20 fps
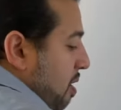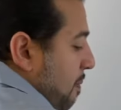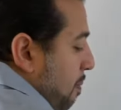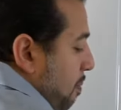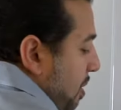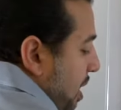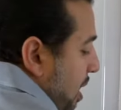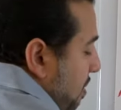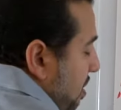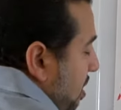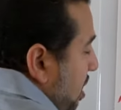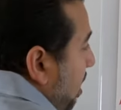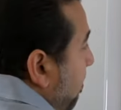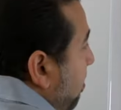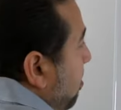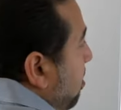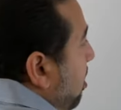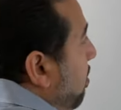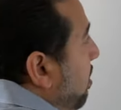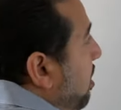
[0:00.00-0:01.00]
Maybe you have
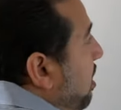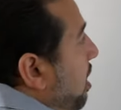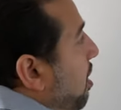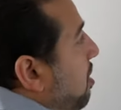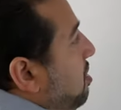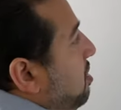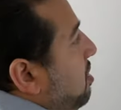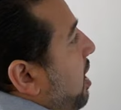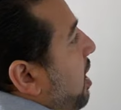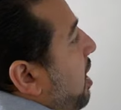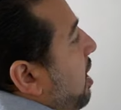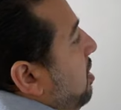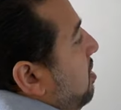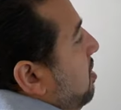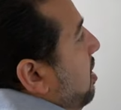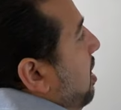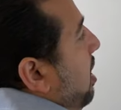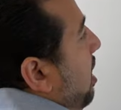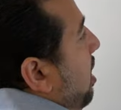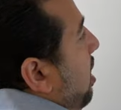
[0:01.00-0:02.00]
somebody else
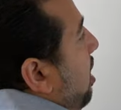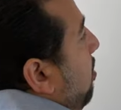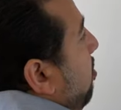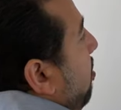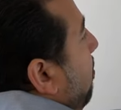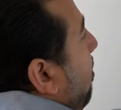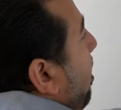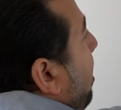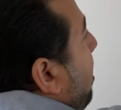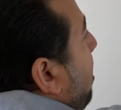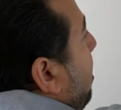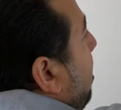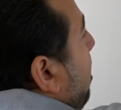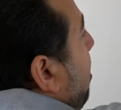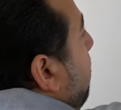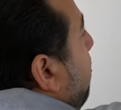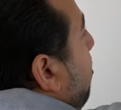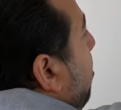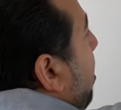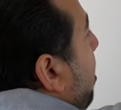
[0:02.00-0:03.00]
that's providing
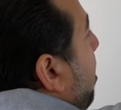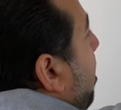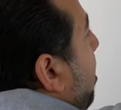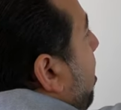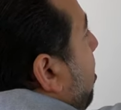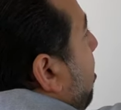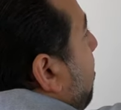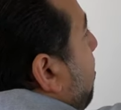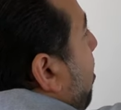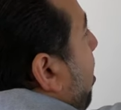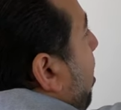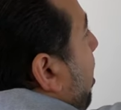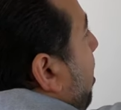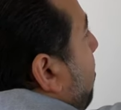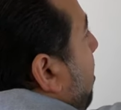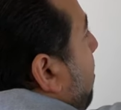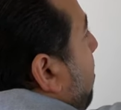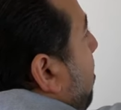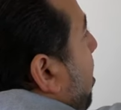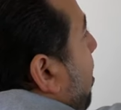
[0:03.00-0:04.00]
input on another
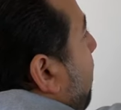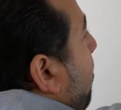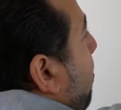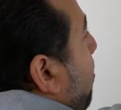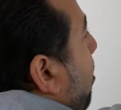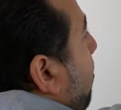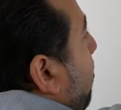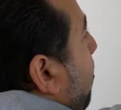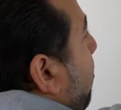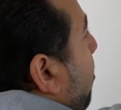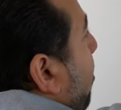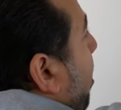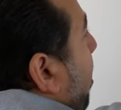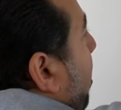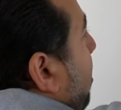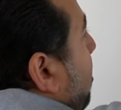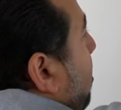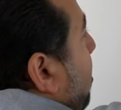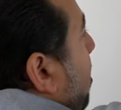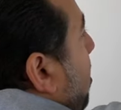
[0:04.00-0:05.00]
product. Maybe we have a purple
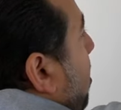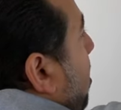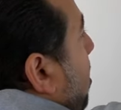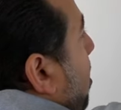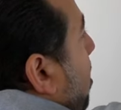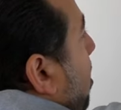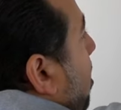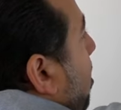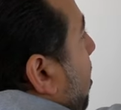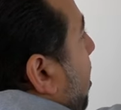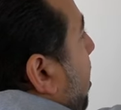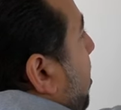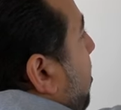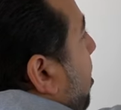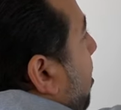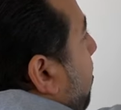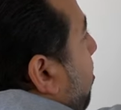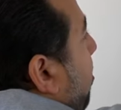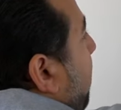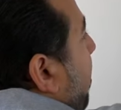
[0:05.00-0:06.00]
product, right? And
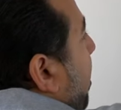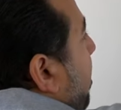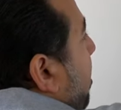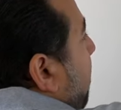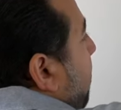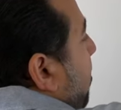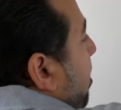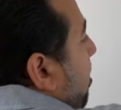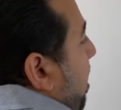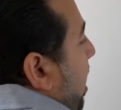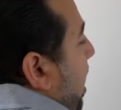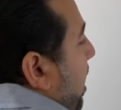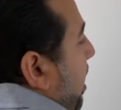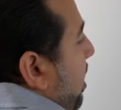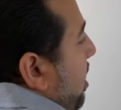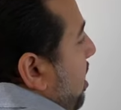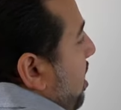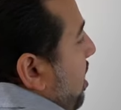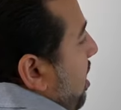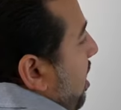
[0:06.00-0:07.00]
they're providing feedback.
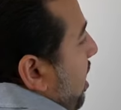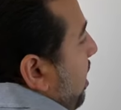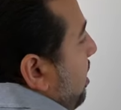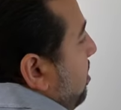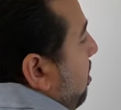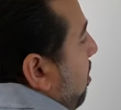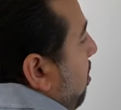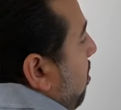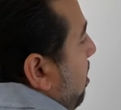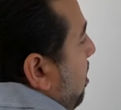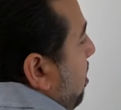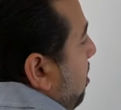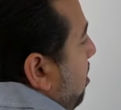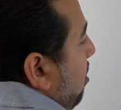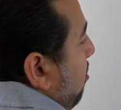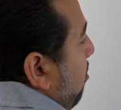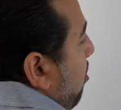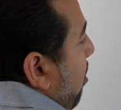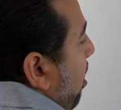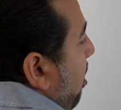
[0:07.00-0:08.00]
And so in
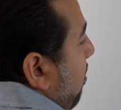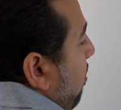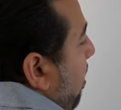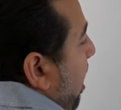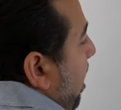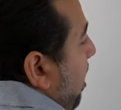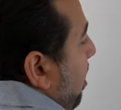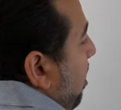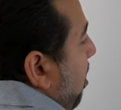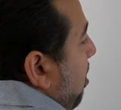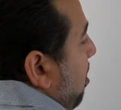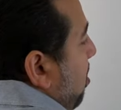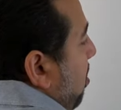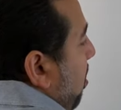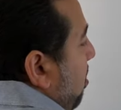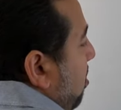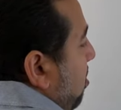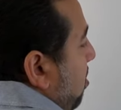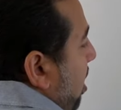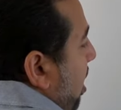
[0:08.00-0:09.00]
your product backlog, you
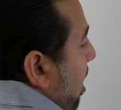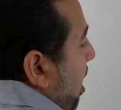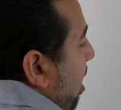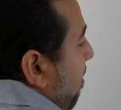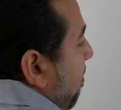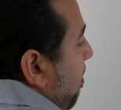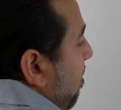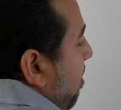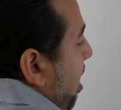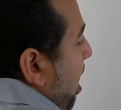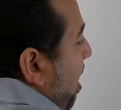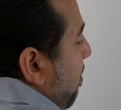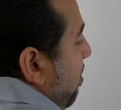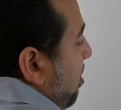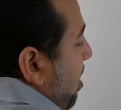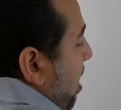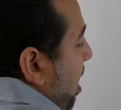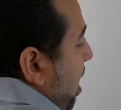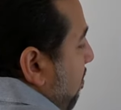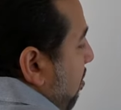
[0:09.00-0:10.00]
also
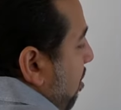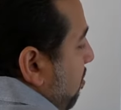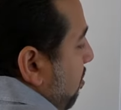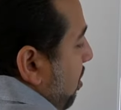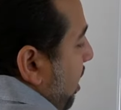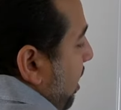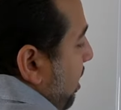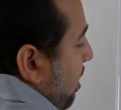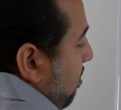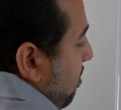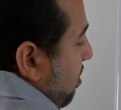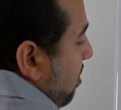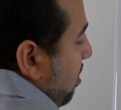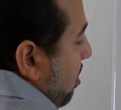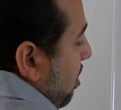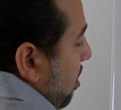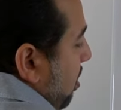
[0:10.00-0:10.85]
happen to have purple items,